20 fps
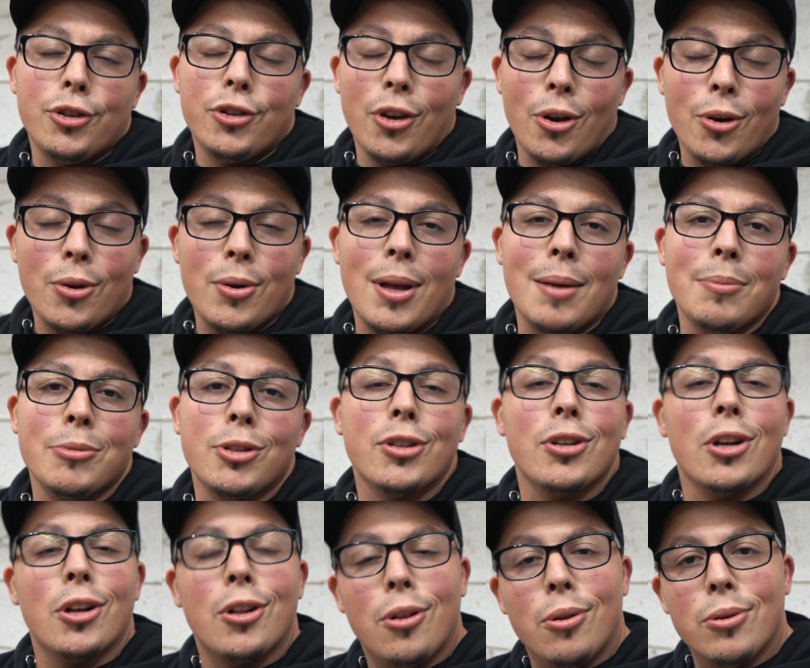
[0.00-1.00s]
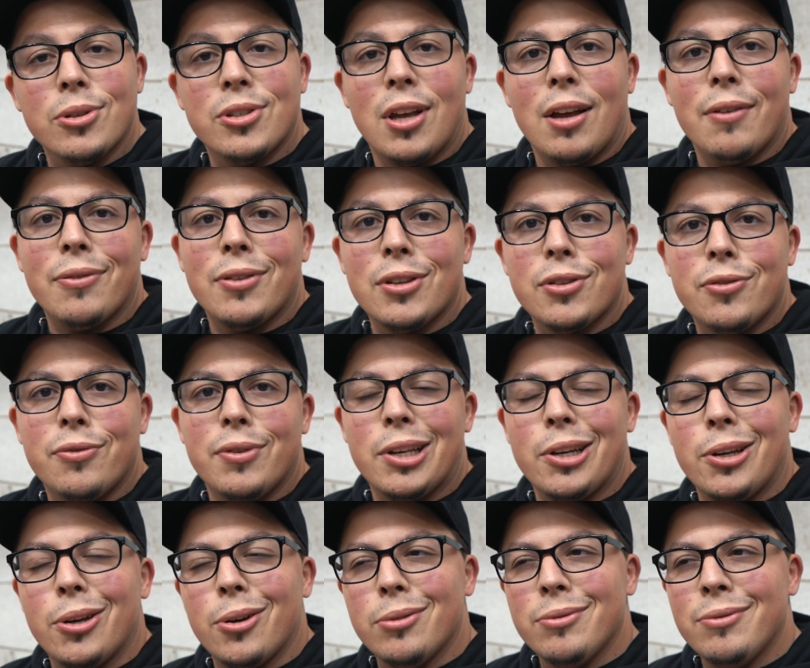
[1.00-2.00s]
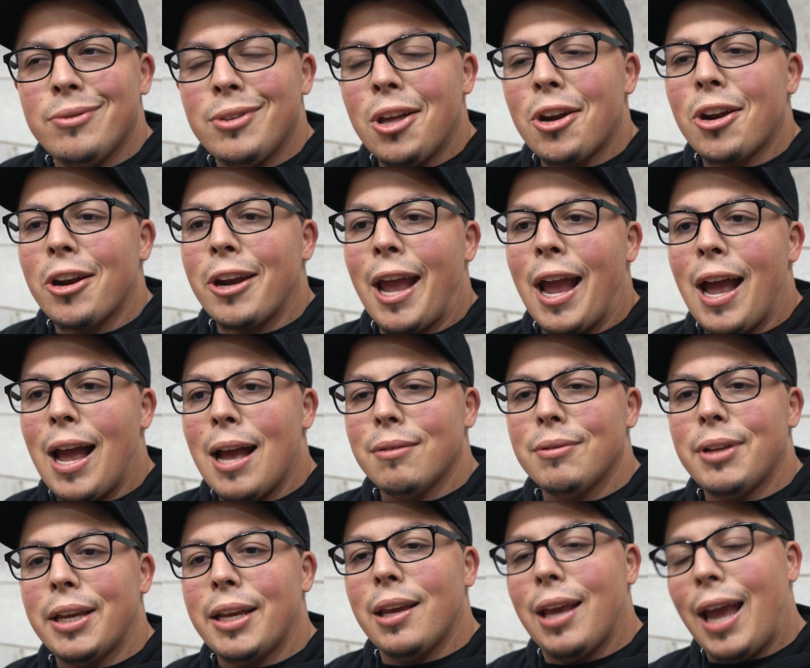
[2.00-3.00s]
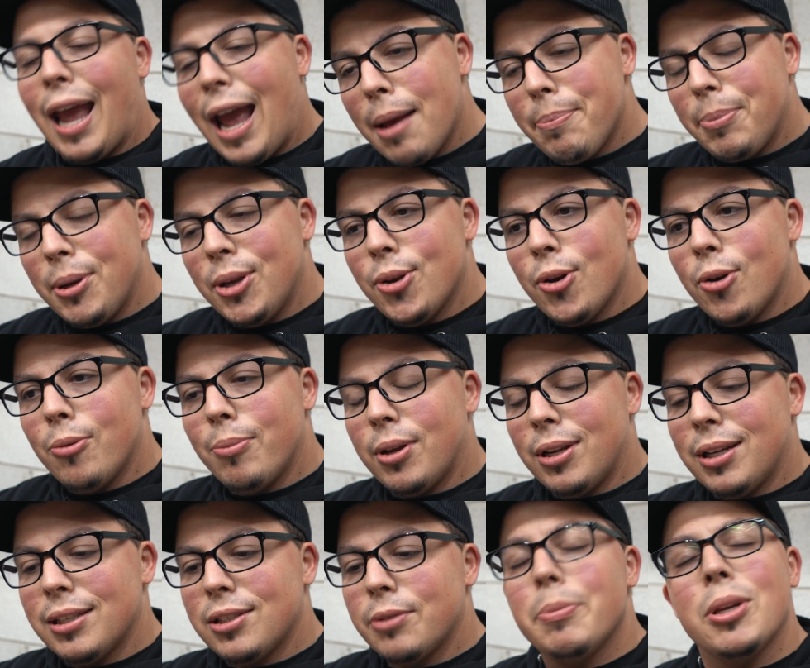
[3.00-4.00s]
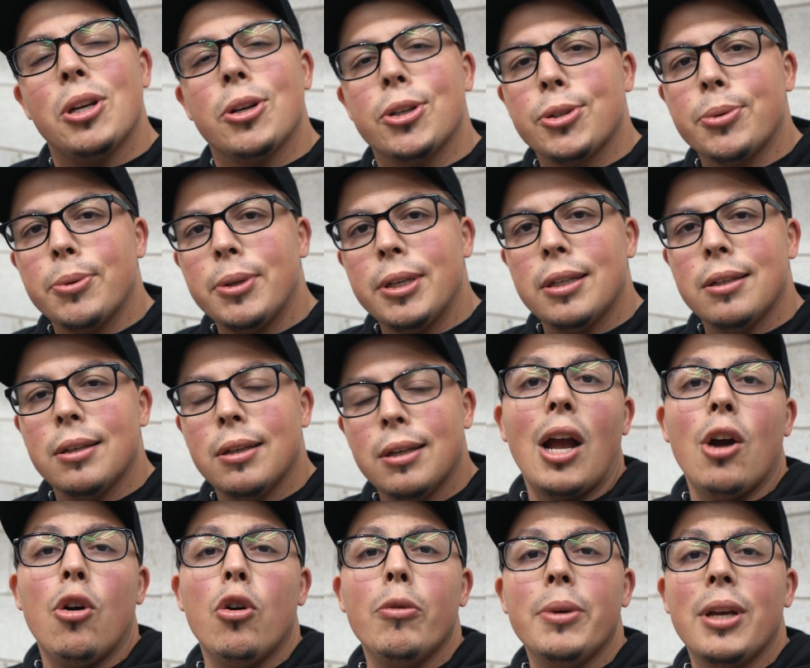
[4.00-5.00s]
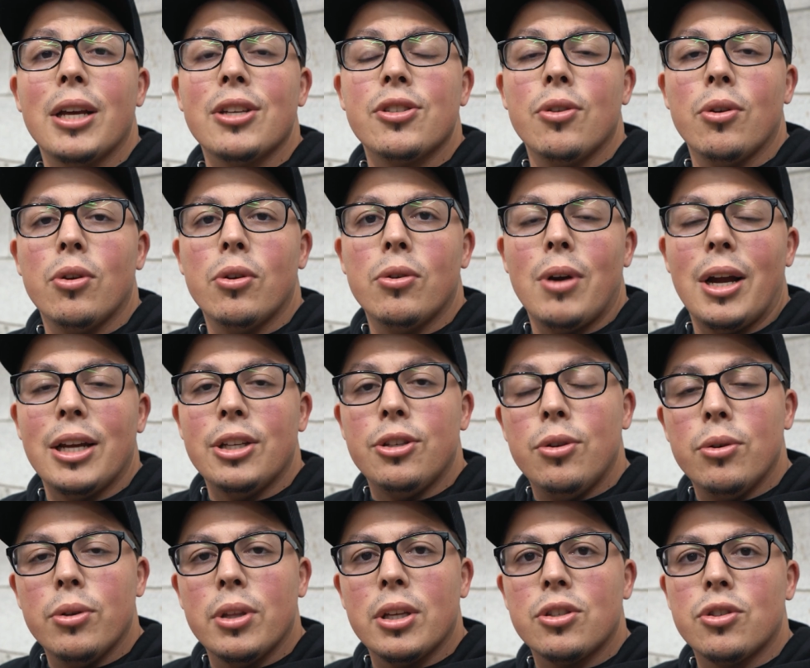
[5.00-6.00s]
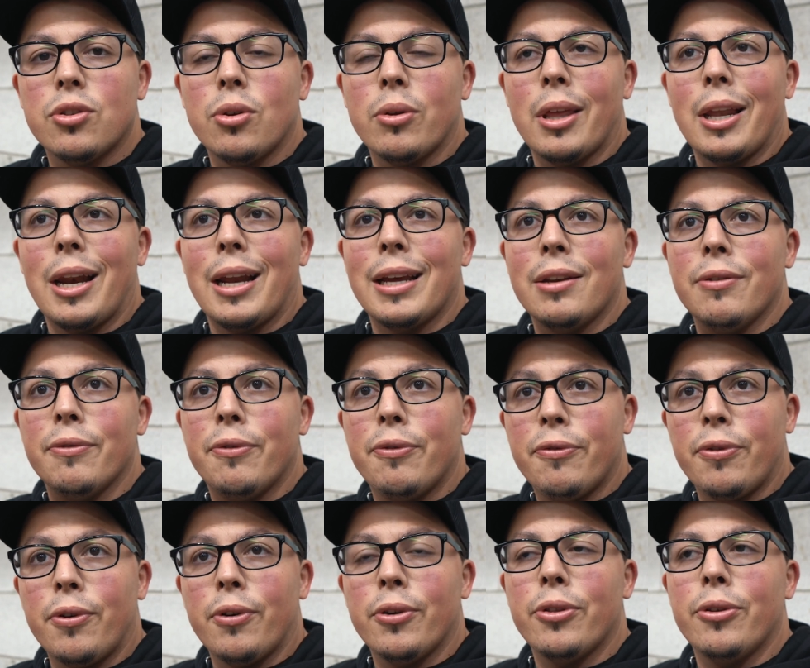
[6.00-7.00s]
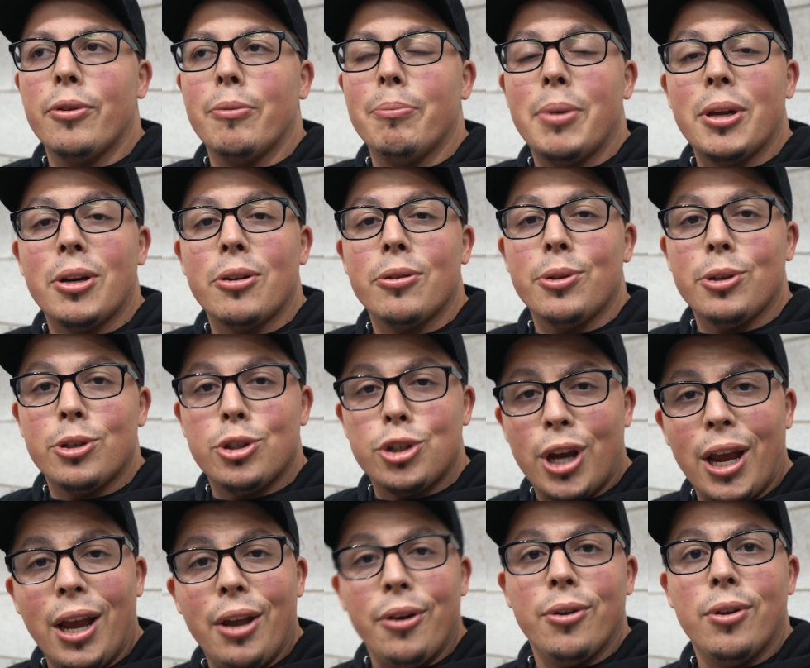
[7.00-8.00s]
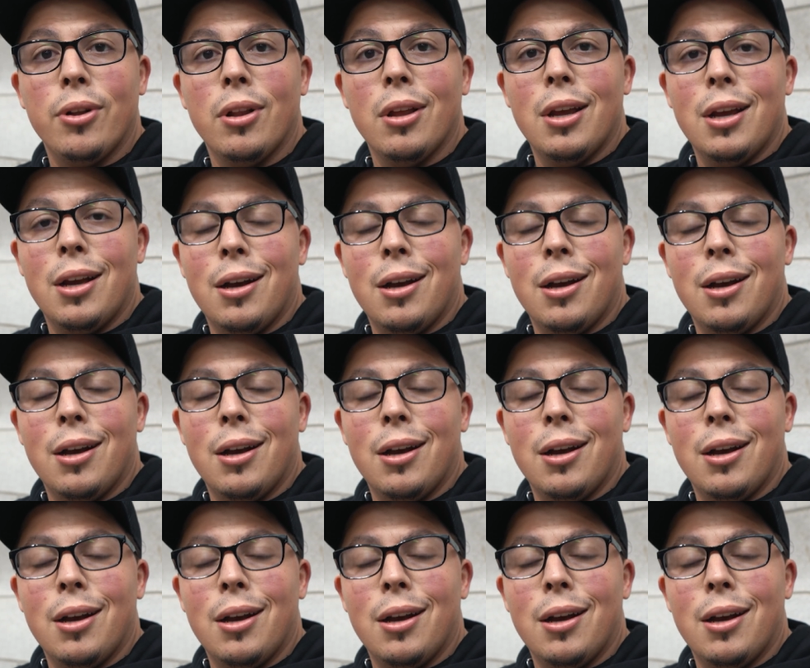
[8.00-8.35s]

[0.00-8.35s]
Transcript: So I'm just gonna close off this video, not on a happy note, but it's bittersweet. I hope you guys know I do this so that I can further better the channel.